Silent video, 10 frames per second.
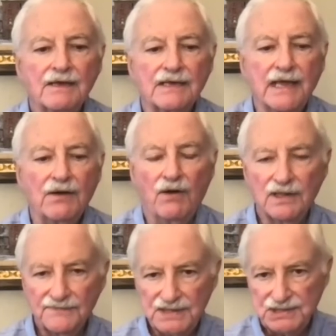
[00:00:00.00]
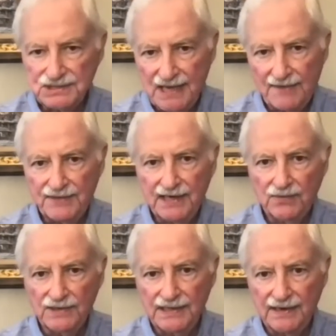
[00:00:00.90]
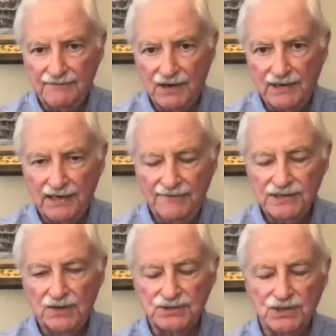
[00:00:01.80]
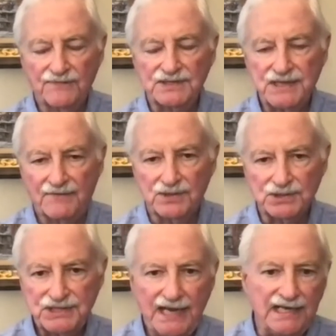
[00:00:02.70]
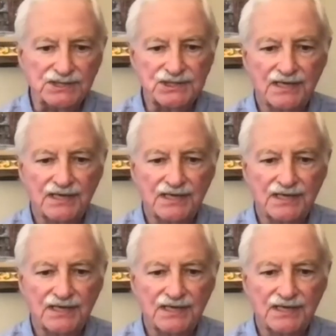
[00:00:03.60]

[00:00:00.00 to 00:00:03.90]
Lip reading: Okay. All of this is happening within a very, even though it's over several states,